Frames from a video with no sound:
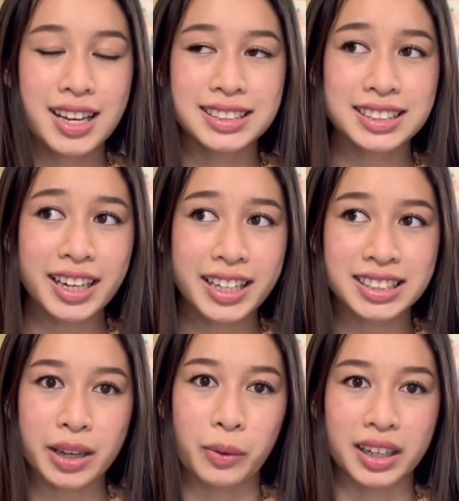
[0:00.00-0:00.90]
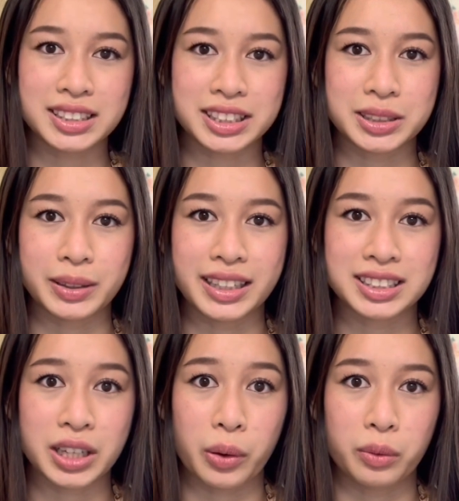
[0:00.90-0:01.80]
studying as I wanted to, and
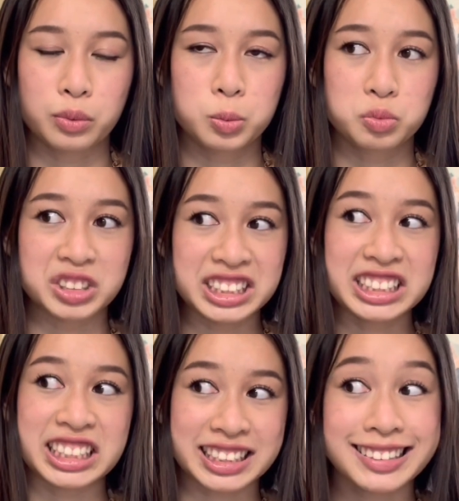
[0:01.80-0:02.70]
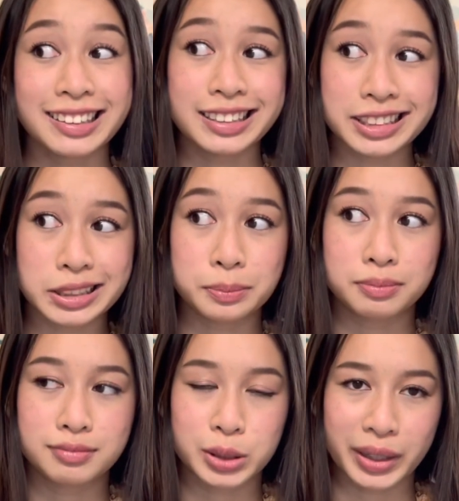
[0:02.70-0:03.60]
so really I did not end
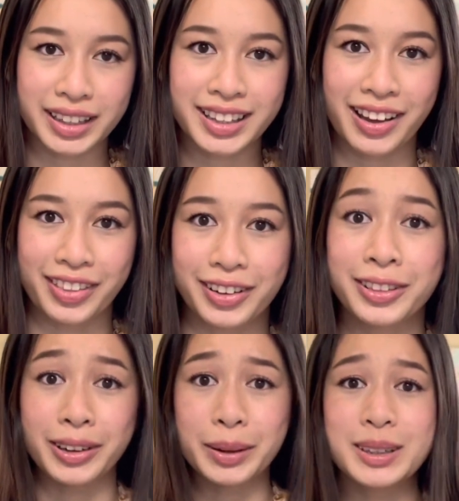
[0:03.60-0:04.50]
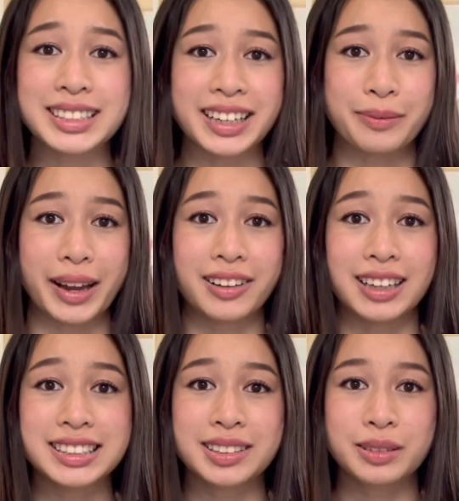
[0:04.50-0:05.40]
up doing the other 30% of my
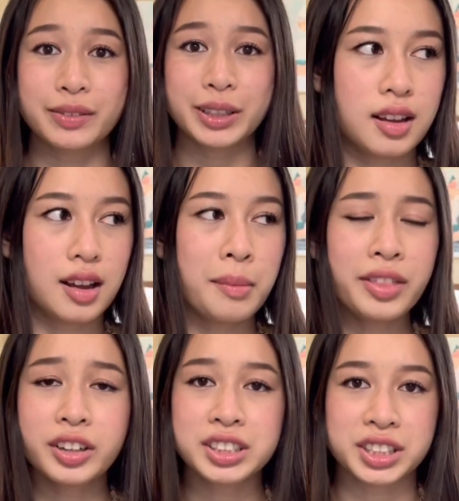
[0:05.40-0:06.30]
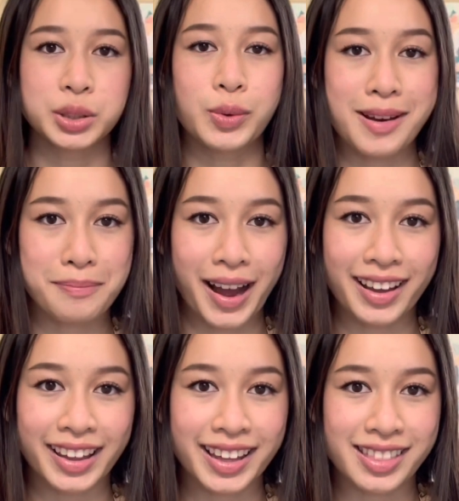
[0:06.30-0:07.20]
content review. A month or two went by
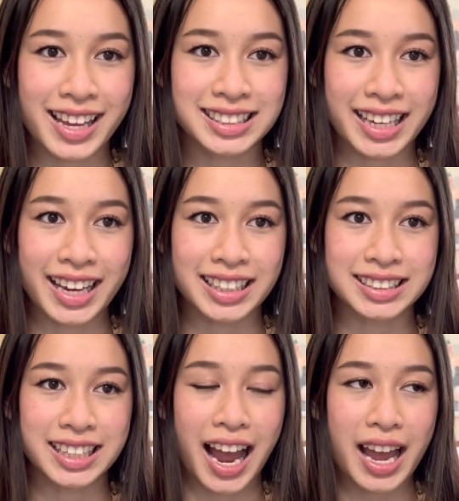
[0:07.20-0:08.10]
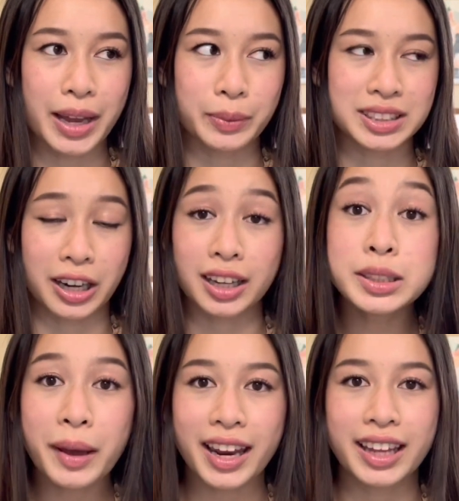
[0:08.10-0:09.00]
like this and I was starting
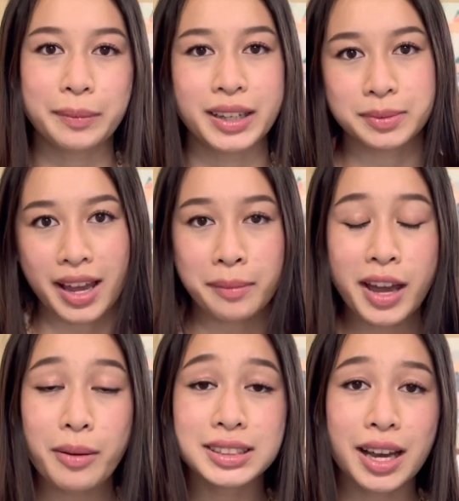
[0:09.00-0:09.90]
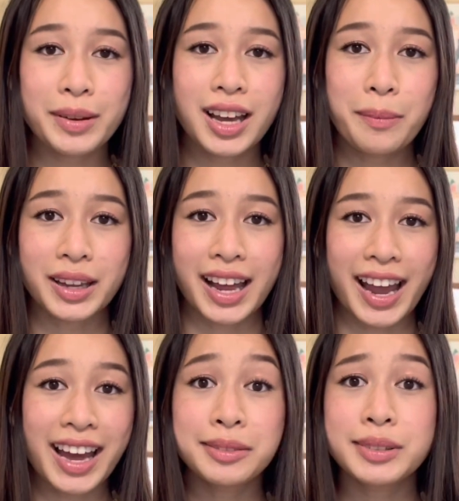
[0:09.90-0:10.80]
to panic because my MCAT was coming up and I
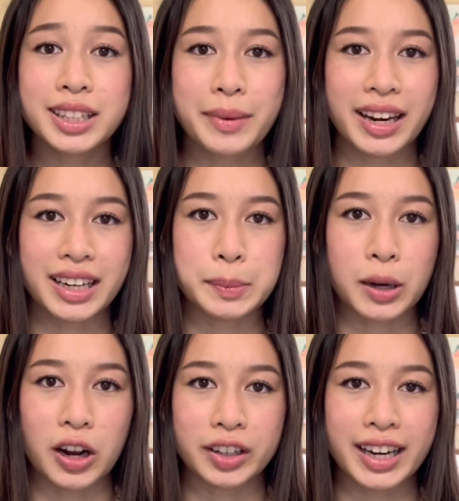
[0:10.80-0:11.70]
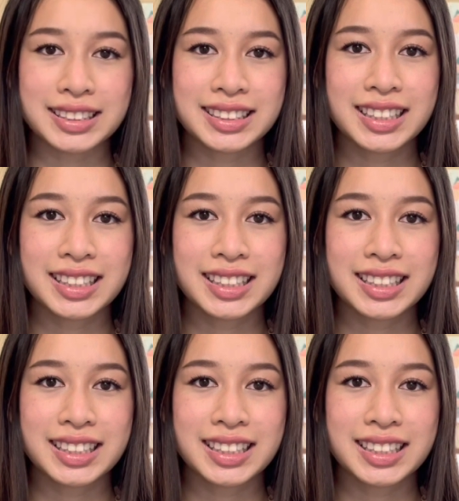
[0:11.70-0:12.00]
hadn't really made any progress.